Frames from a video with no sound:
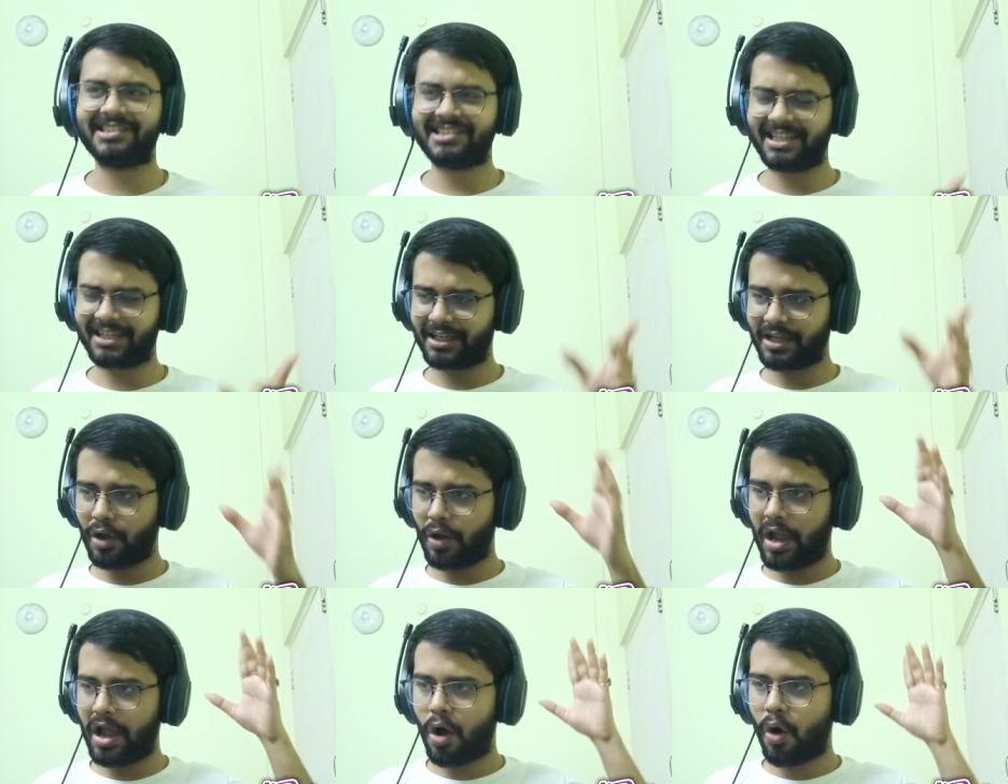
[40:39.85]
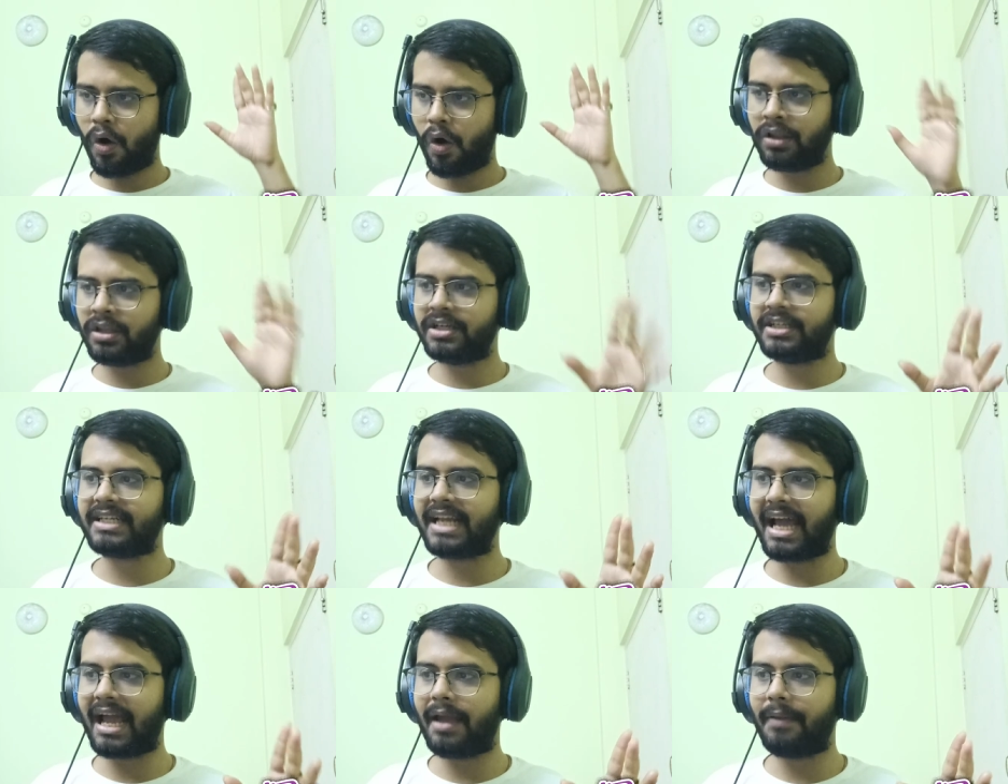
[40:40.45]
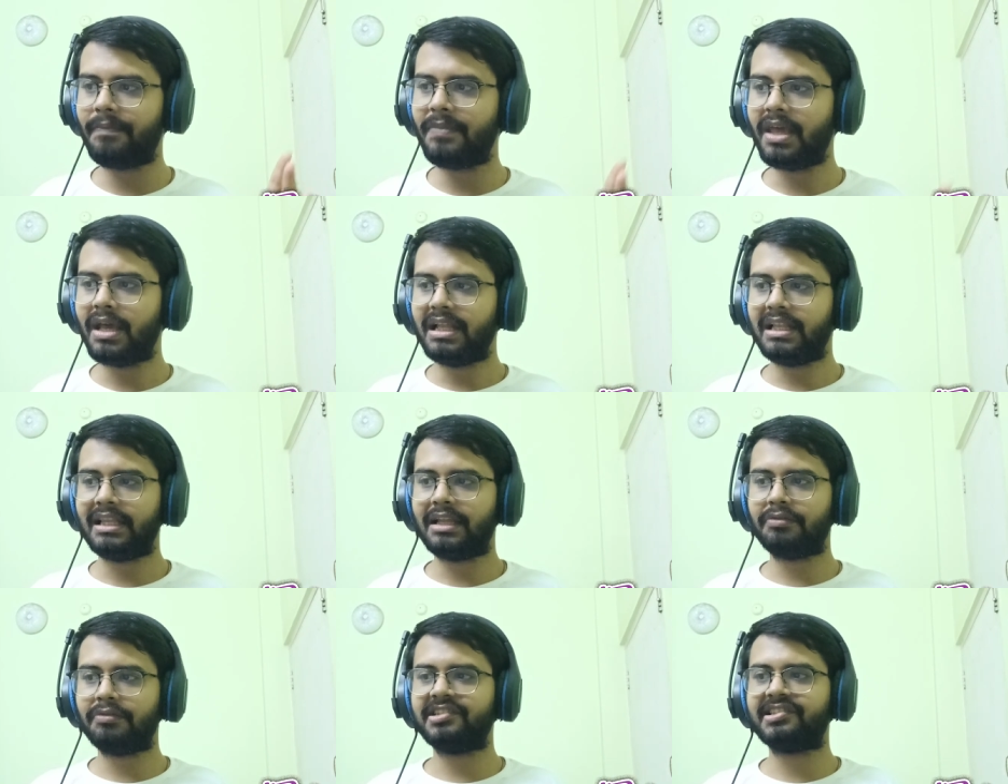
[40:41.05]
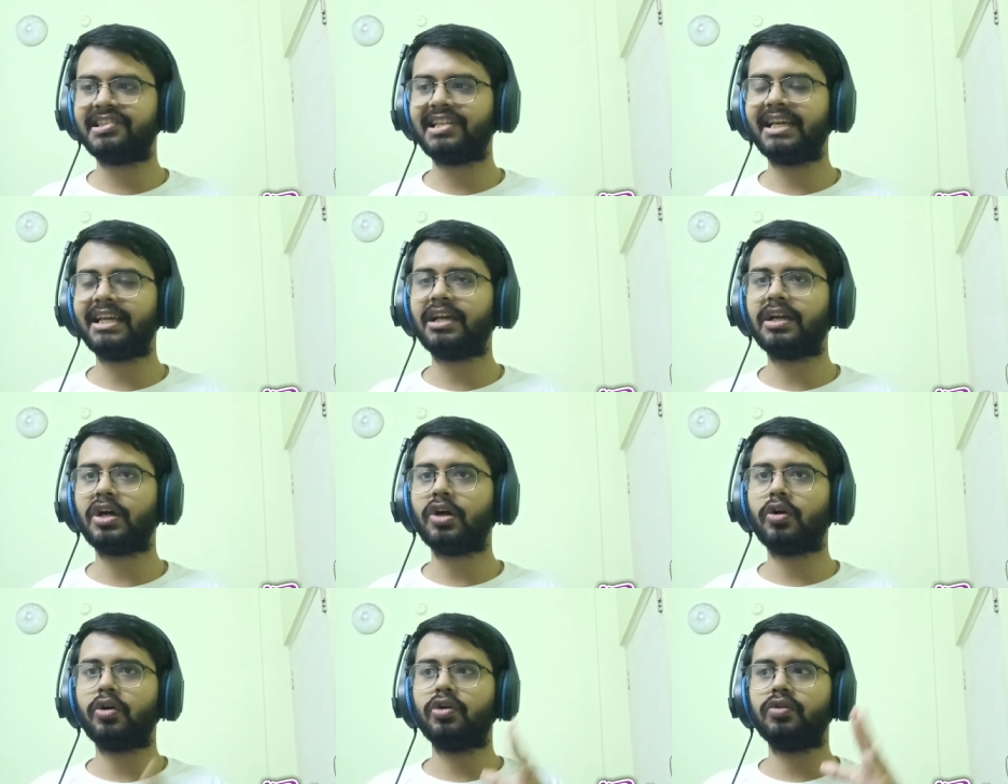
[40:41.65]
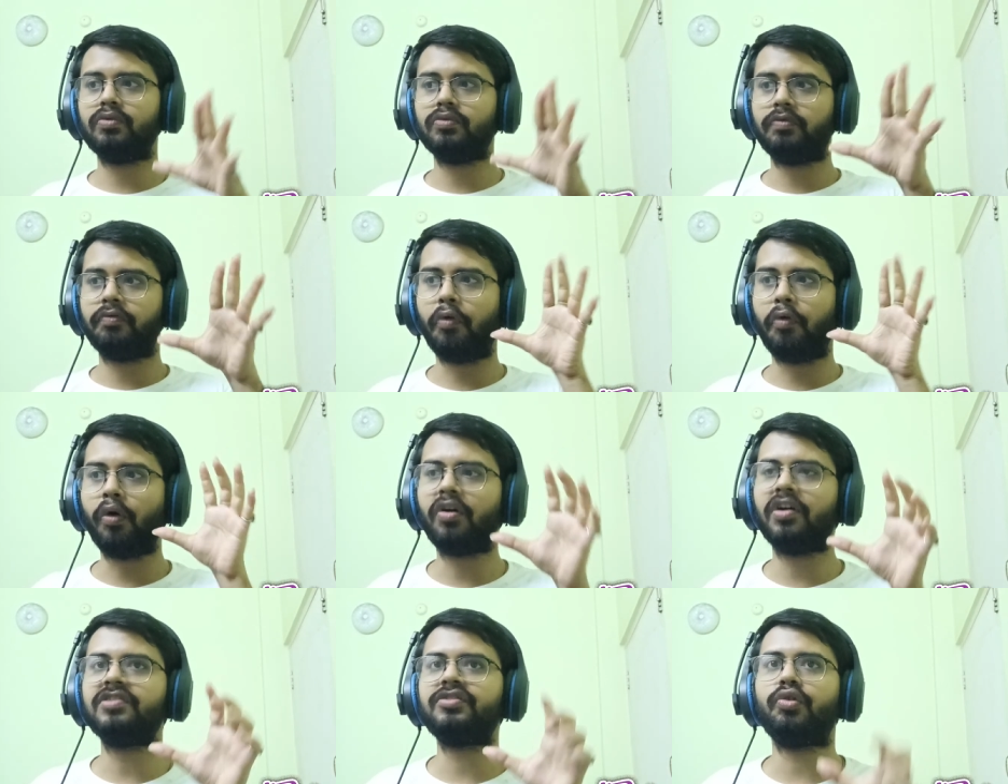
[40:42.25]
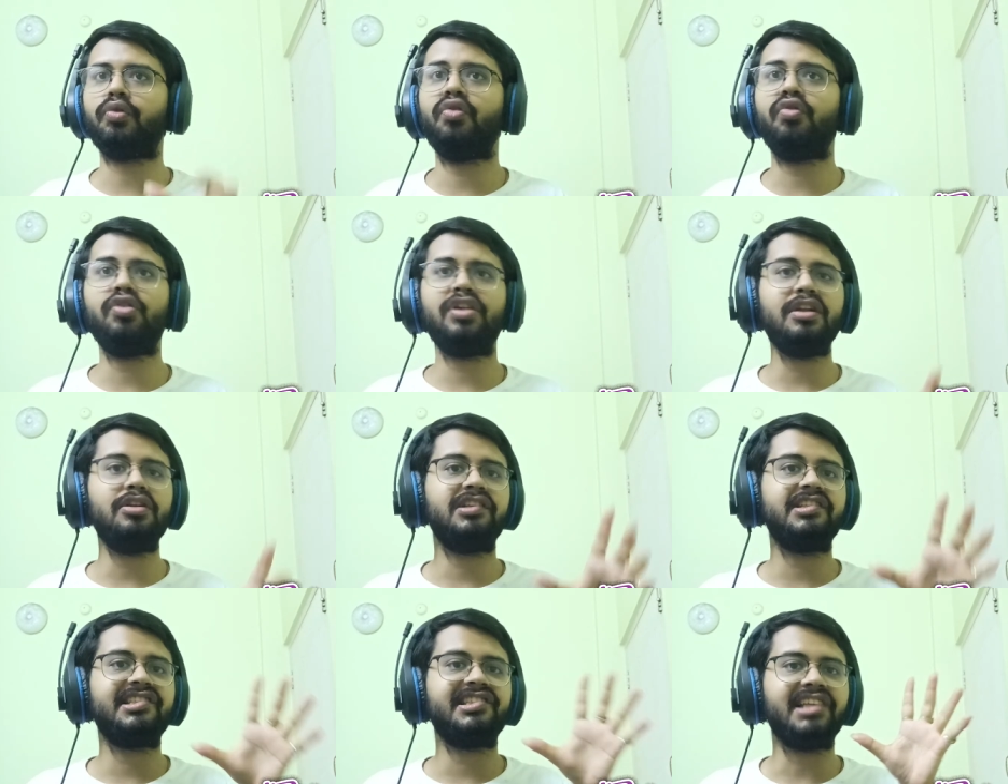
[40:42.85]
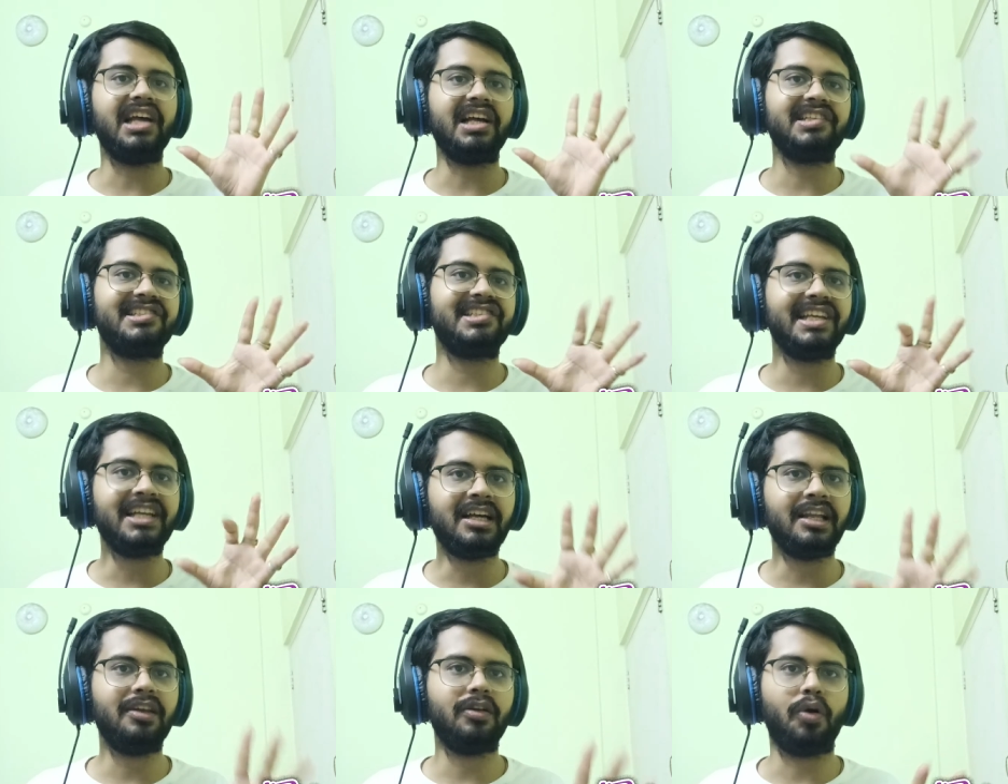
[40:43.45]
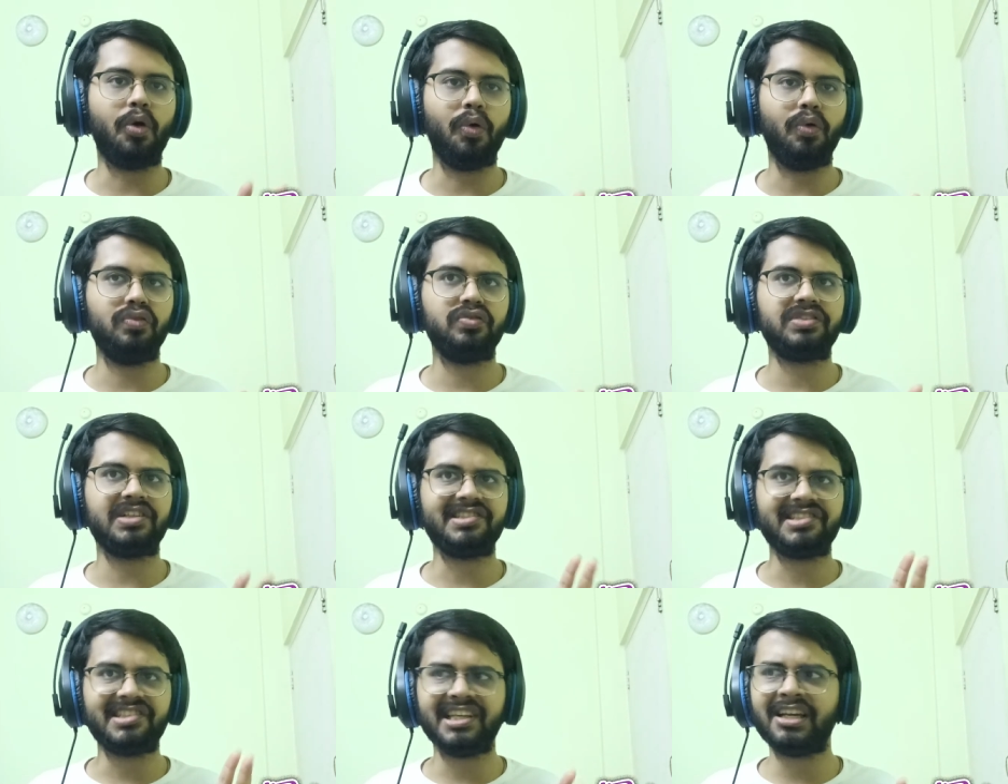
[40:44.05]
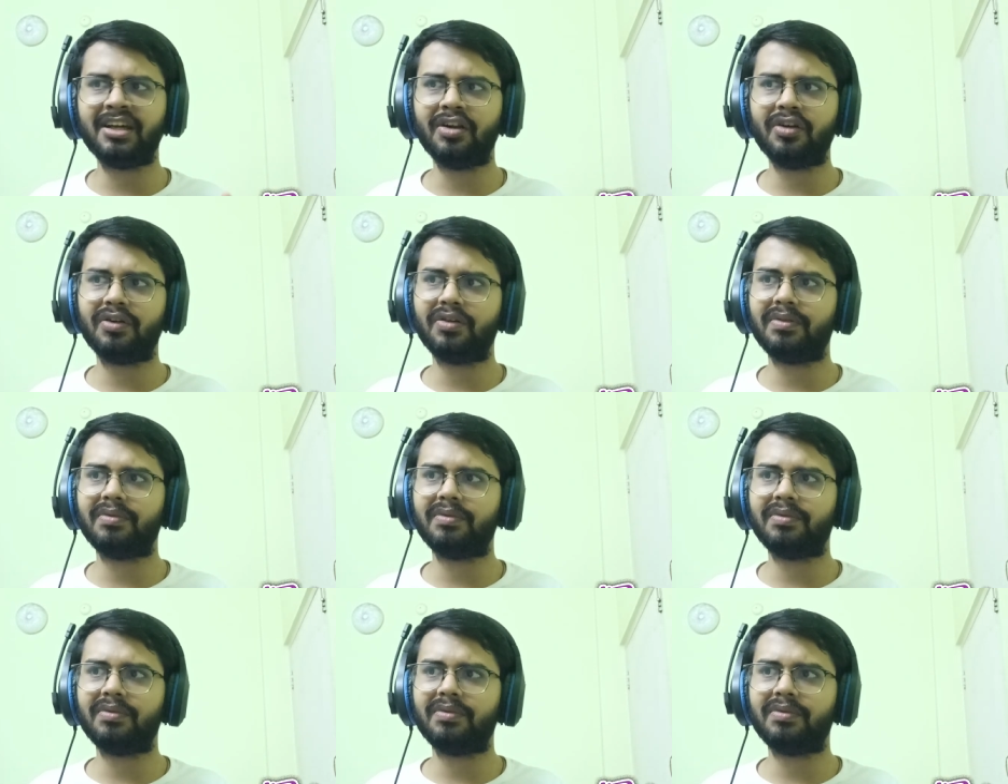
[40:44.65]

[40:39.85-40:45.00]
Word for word: It's like all the time there was like focus on only a single ghost, a single,